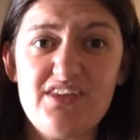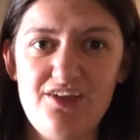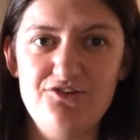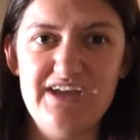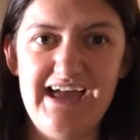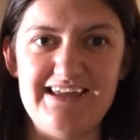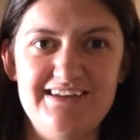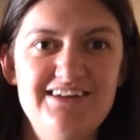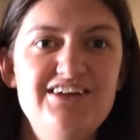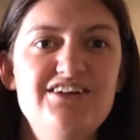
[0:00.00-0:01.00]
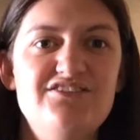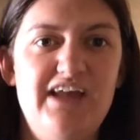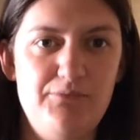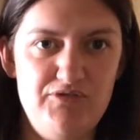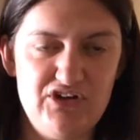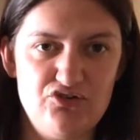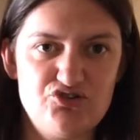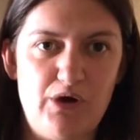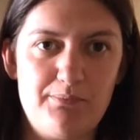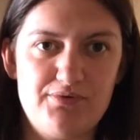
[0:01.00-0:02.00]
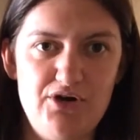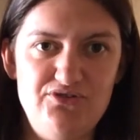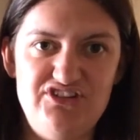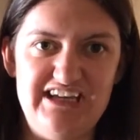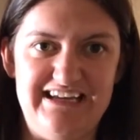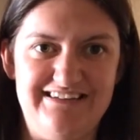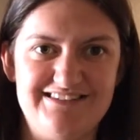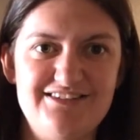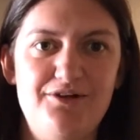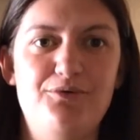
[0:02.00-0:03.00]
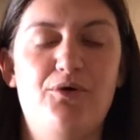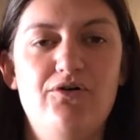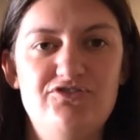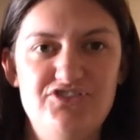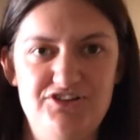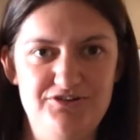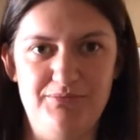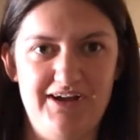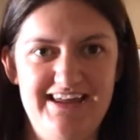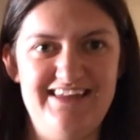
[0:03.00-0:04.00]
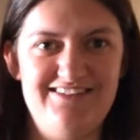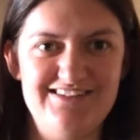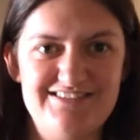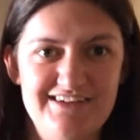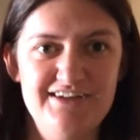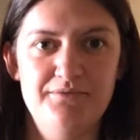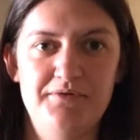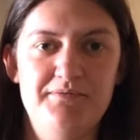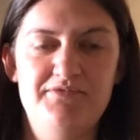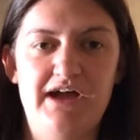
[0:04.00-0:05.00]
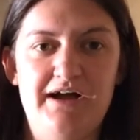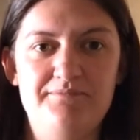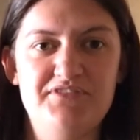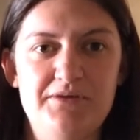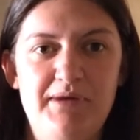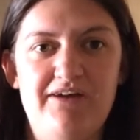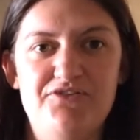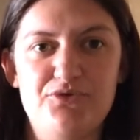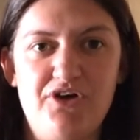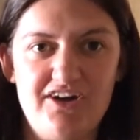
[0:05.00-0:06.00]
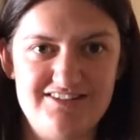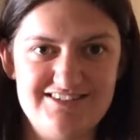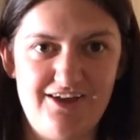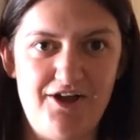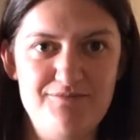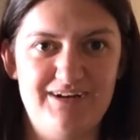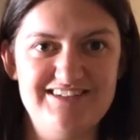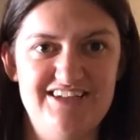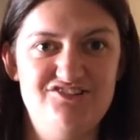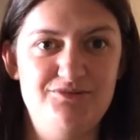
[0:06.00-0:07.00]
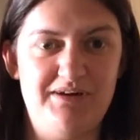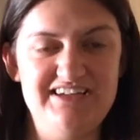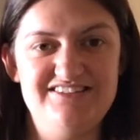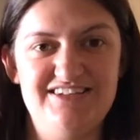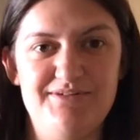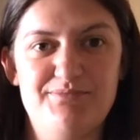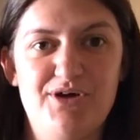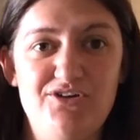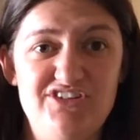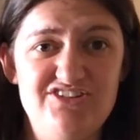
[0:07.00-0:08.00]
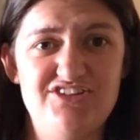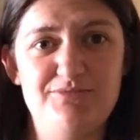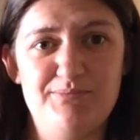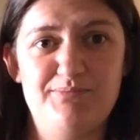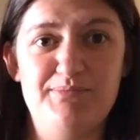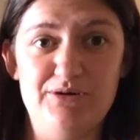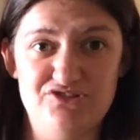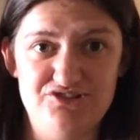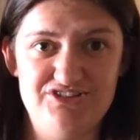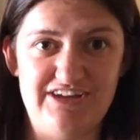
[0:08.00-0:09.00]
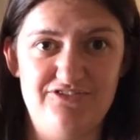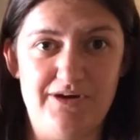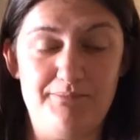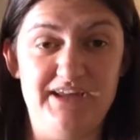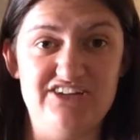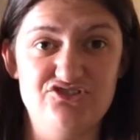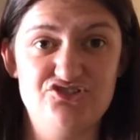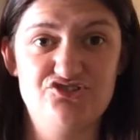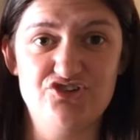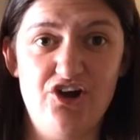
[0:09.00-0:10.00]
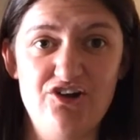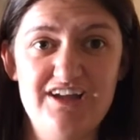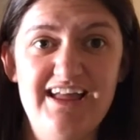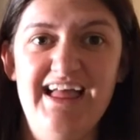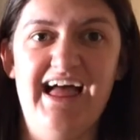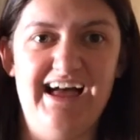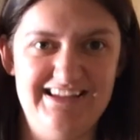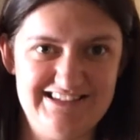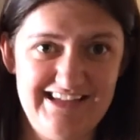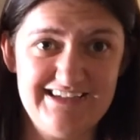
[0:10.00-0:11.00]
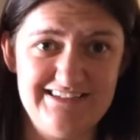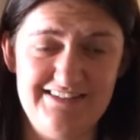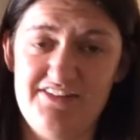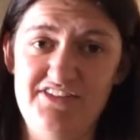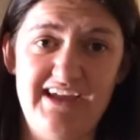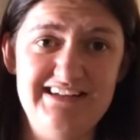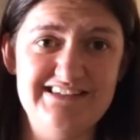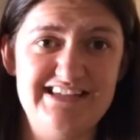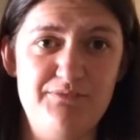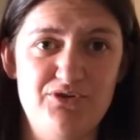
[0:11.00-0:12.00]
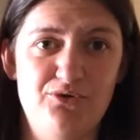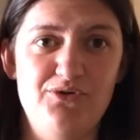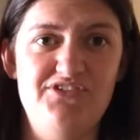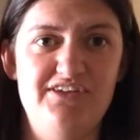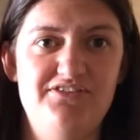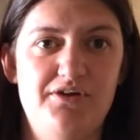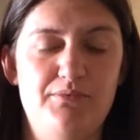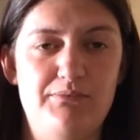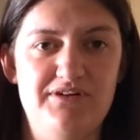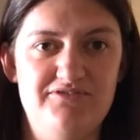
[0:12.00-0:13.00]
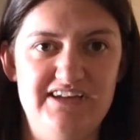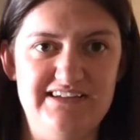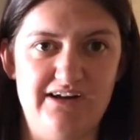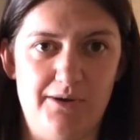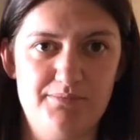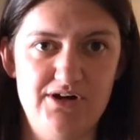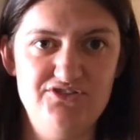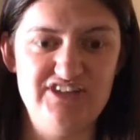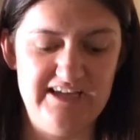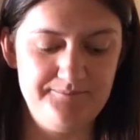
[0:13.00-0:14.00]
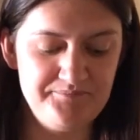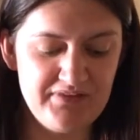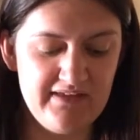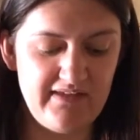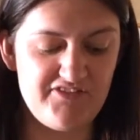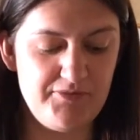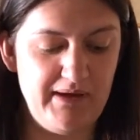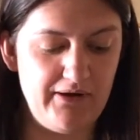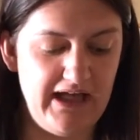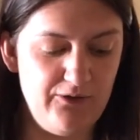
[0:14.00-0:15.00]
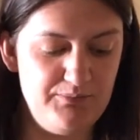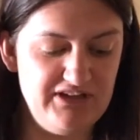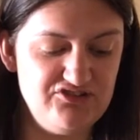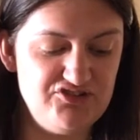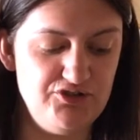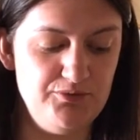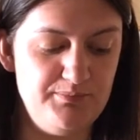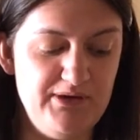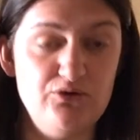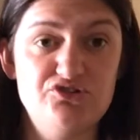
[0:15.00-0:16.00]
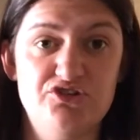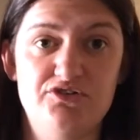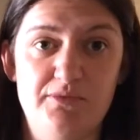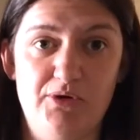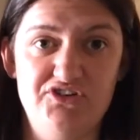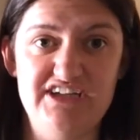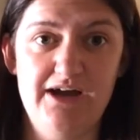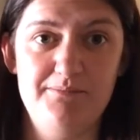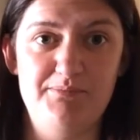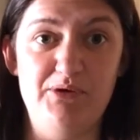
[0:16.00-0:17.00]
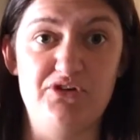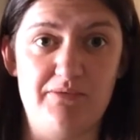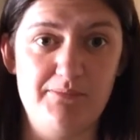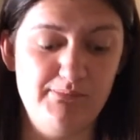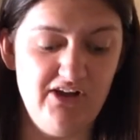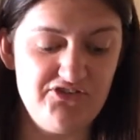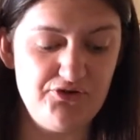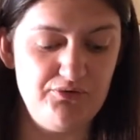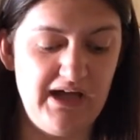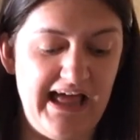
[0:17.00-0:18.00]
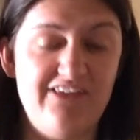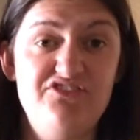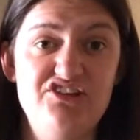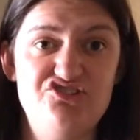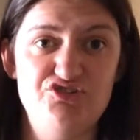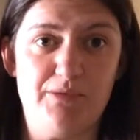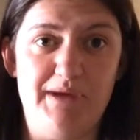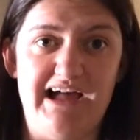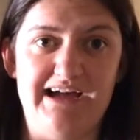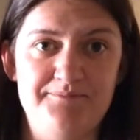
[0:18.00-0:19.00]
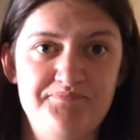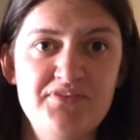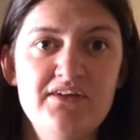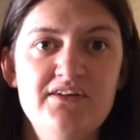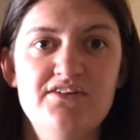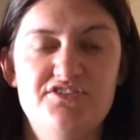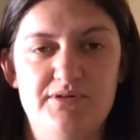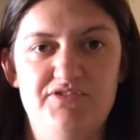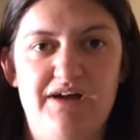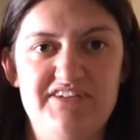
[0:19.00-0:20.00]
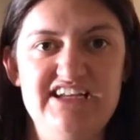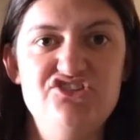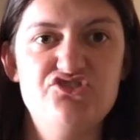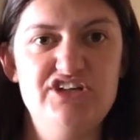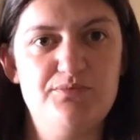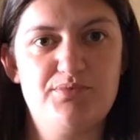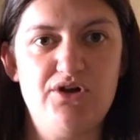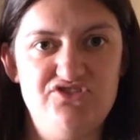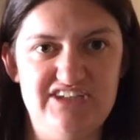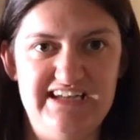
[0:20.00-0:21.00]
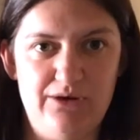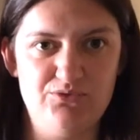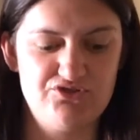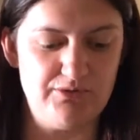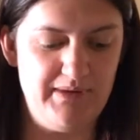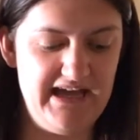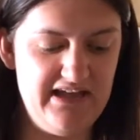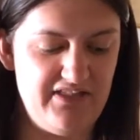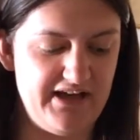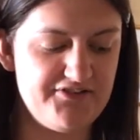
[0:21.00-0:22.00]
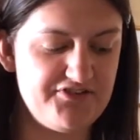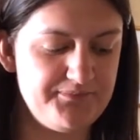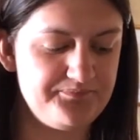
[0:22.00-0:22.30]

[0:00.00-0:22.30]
Okay, so now moving on to our protein. So often you might hear this with your parents or guardians at home might say to you about eating up your protein so you build yourself up big and strong, and it's exactly the same with the horses. So when we feed our protein, that's about helping to build the body up, build up the muscle and tissue repair. So if you have an injury, your protein helps to repair that.